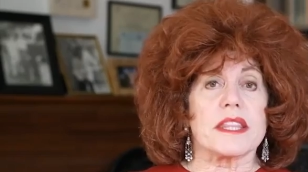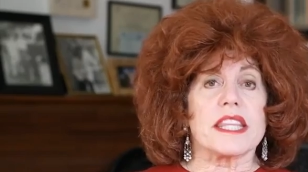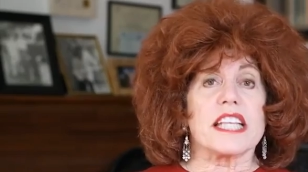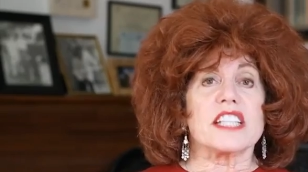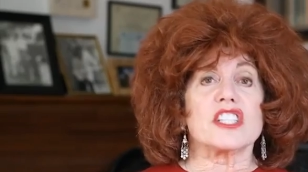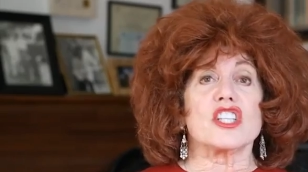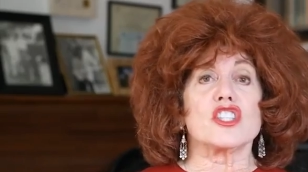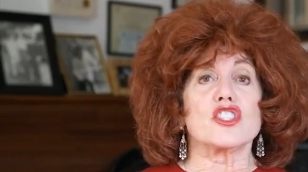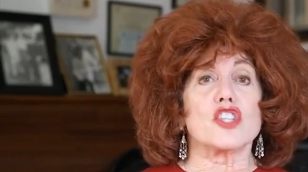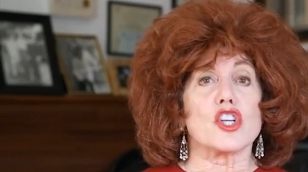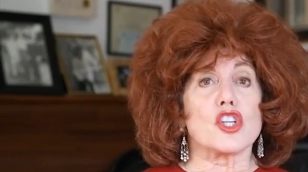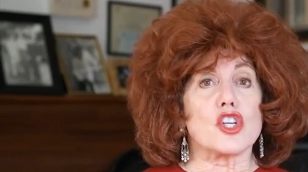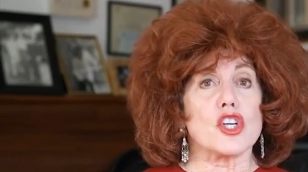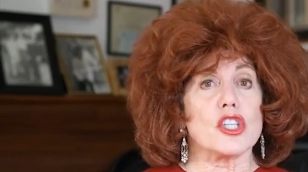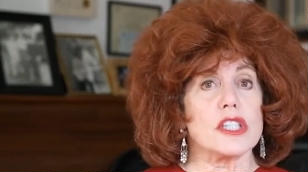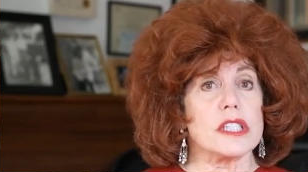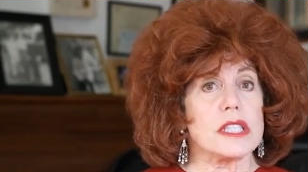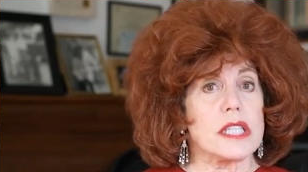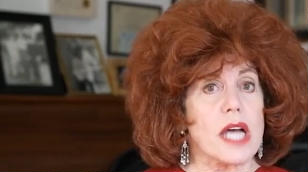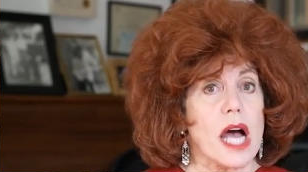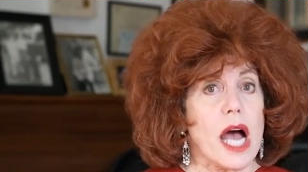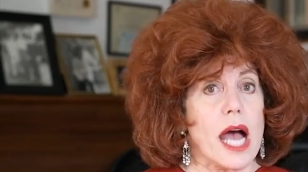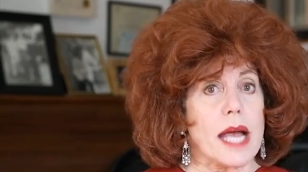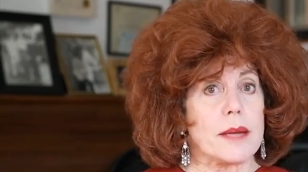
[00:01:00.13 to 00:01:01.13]
But this is a
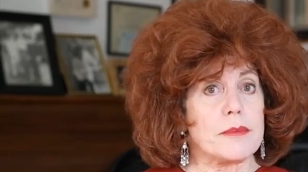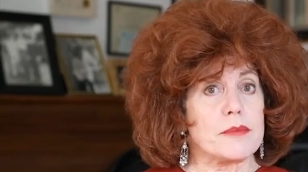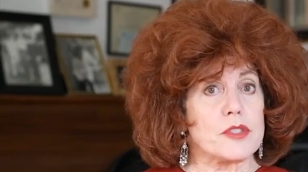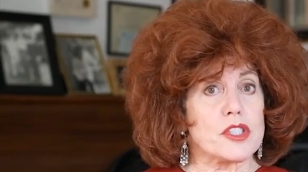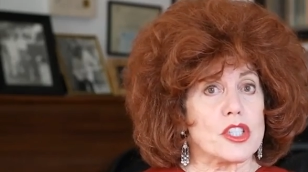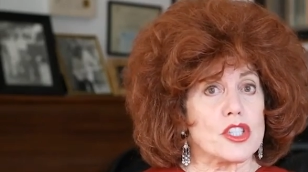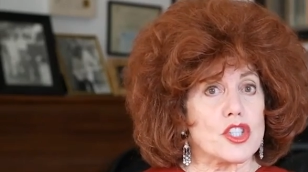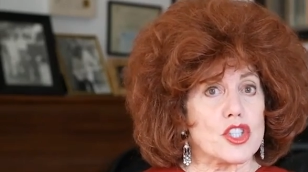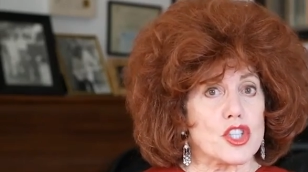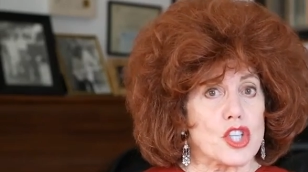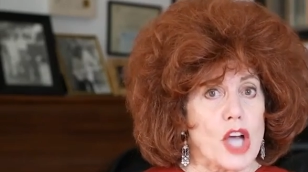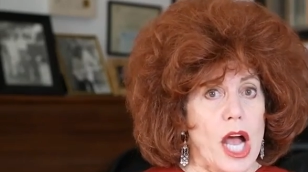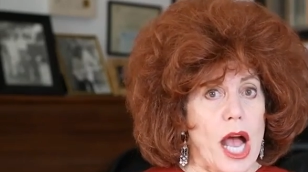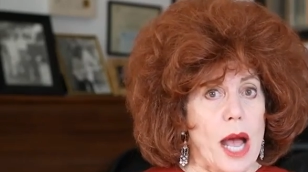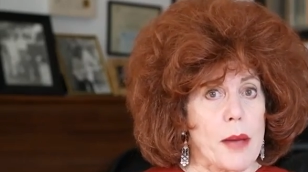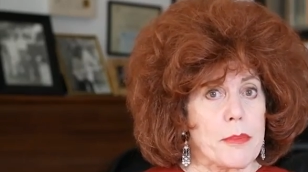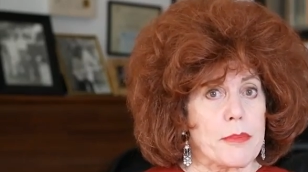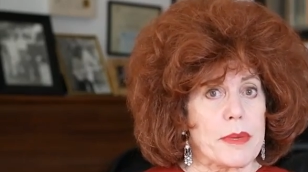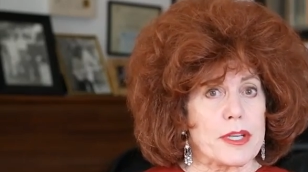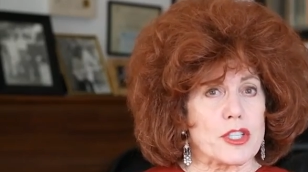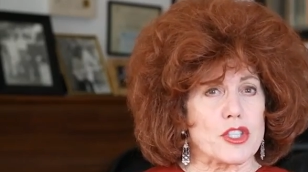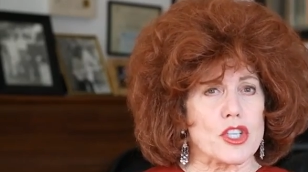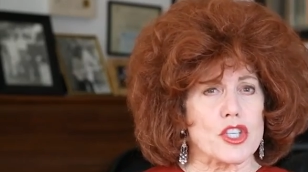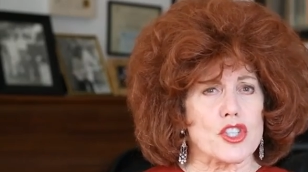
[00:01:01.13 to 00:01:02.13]
good time to
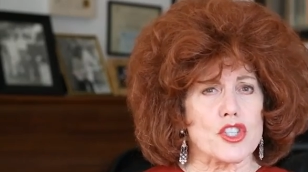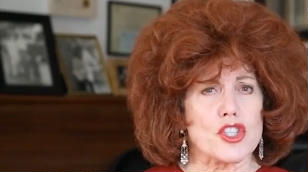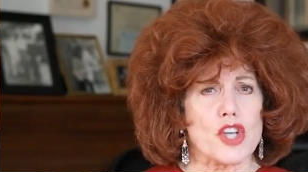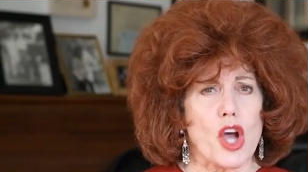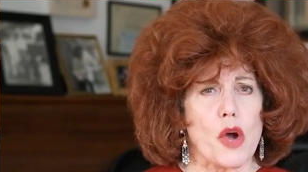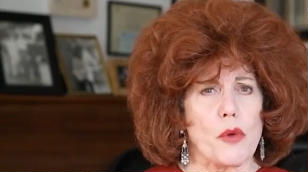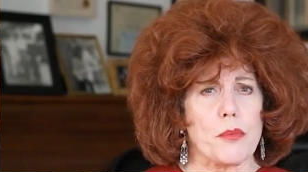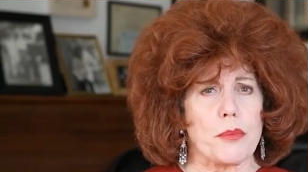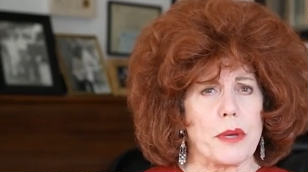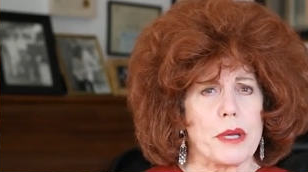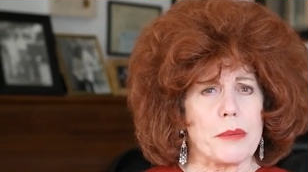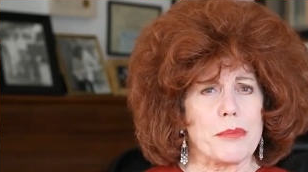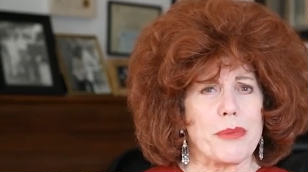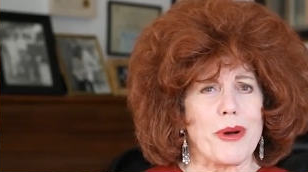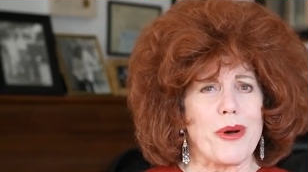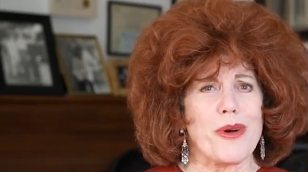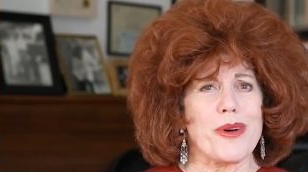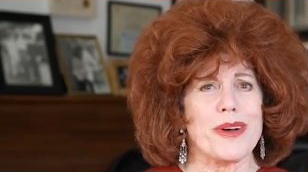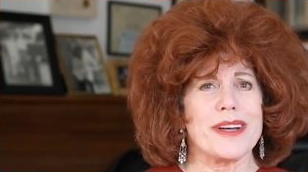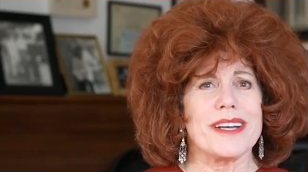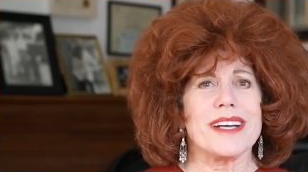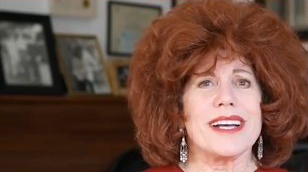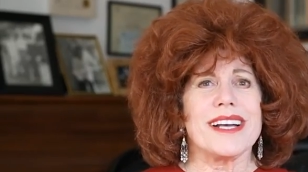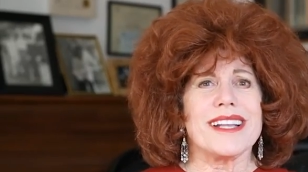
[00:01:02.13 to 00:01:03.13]
shop and to show
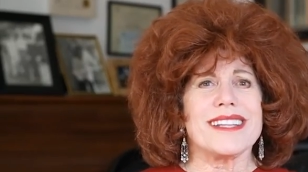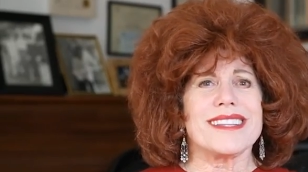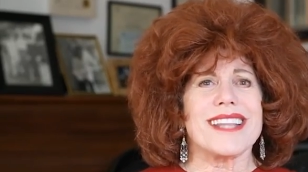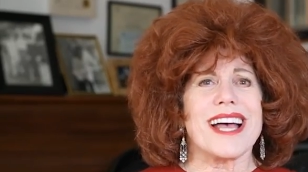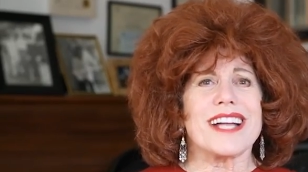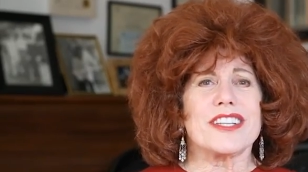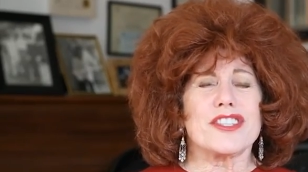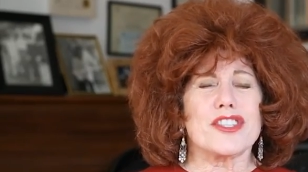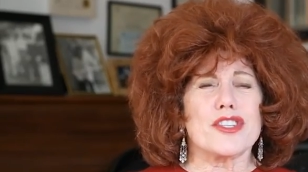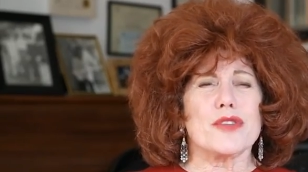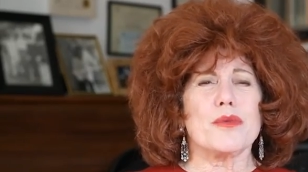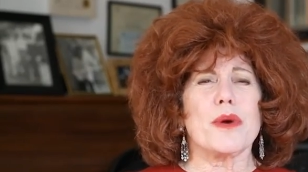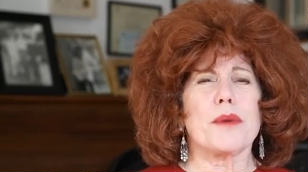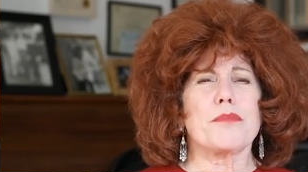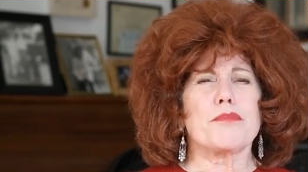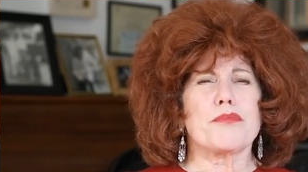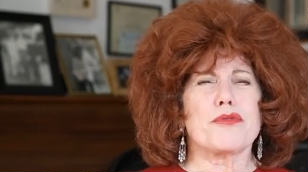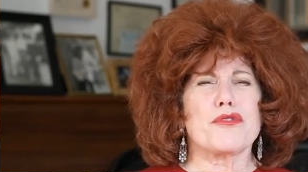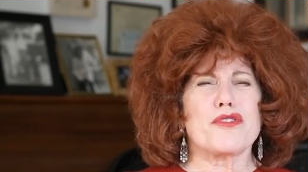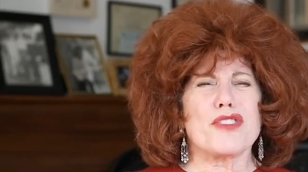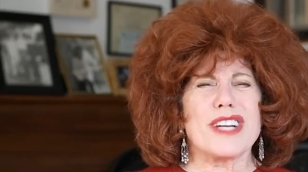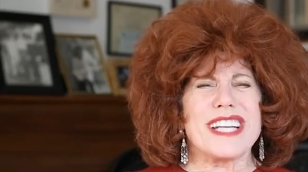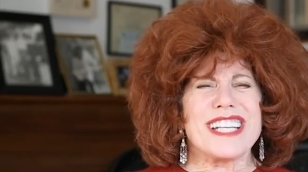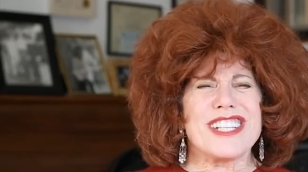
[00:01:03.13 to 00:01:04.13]
people that you
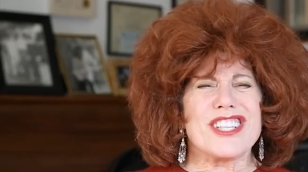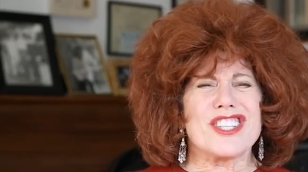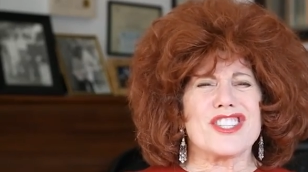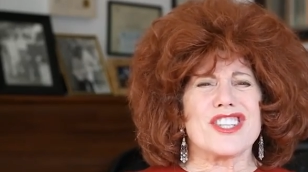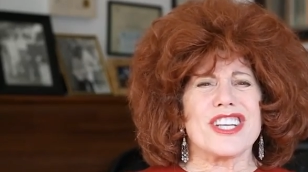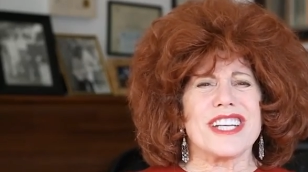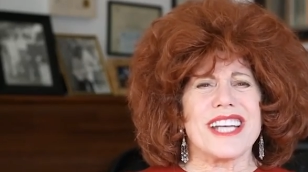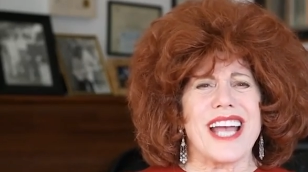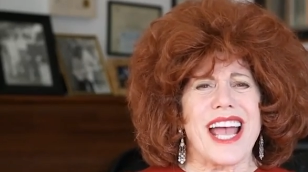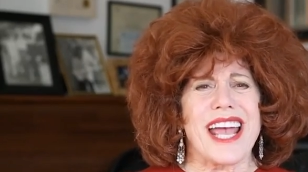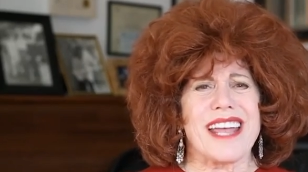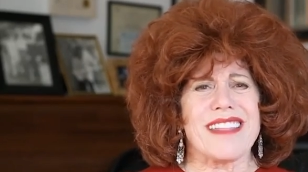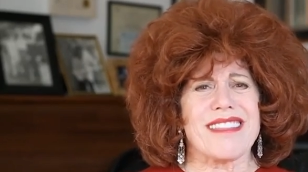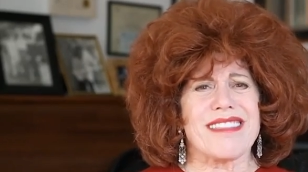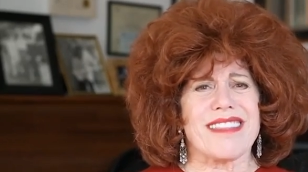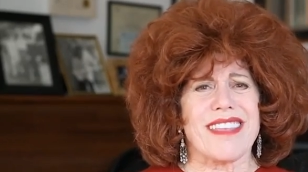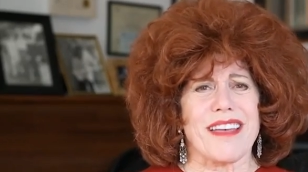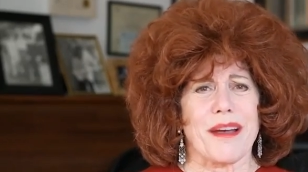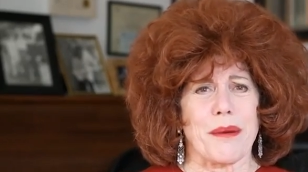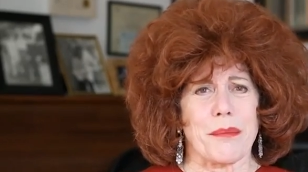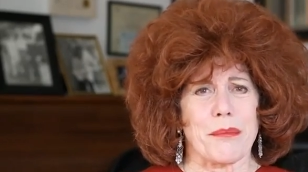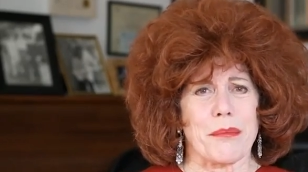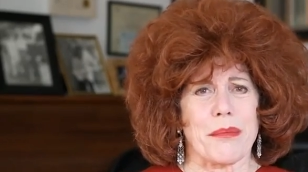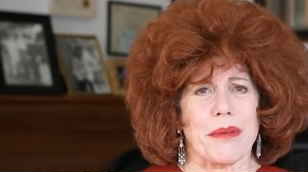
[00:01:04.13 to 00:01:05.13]
appreciate
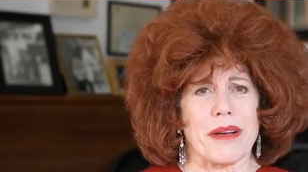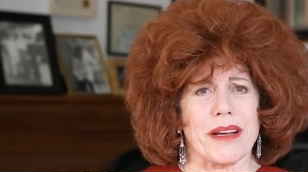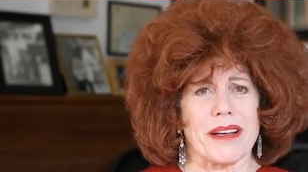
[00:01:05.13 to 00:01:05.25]
them.